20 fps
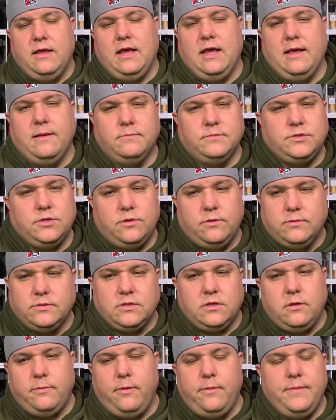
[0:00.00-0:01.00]
so there was a
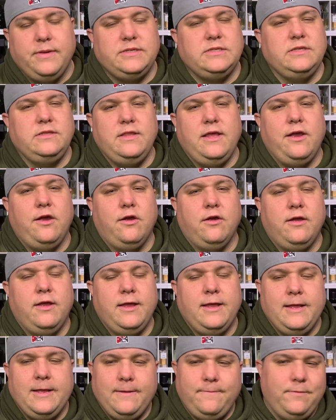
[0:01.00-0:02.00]
little bit missing there.
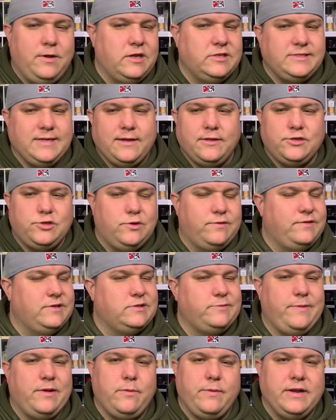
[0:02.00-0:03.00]
I'm not exactly sure if there's a
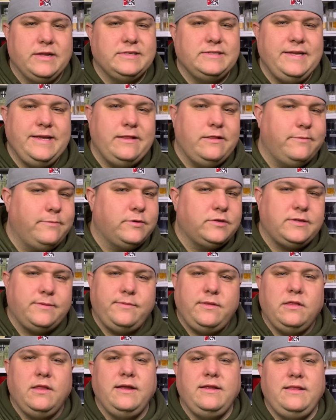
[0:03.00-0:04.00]
better way to seal them or
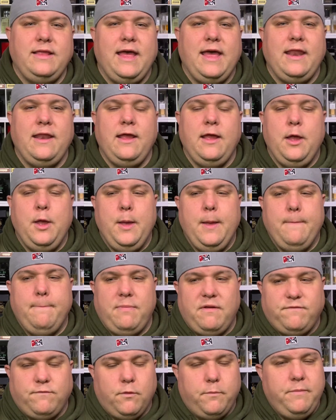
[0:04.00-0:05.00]
something like that,
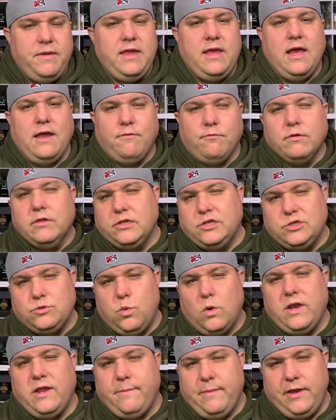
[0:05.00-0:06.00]
but for me, I really just
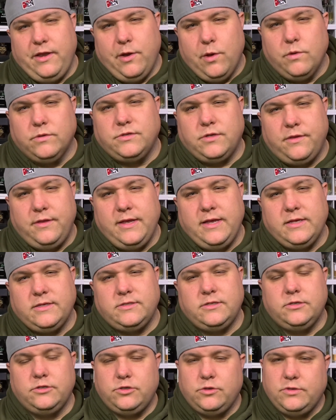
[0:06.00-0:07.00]
wanted to get my nose on
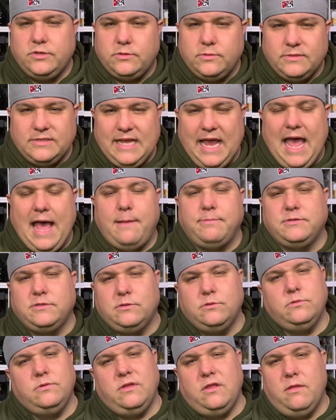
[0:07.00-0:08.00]
these, so this was
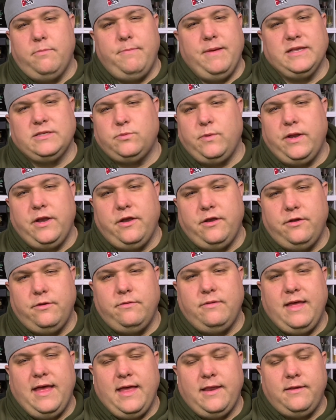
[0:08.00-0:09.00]
absolutely the best way to do that.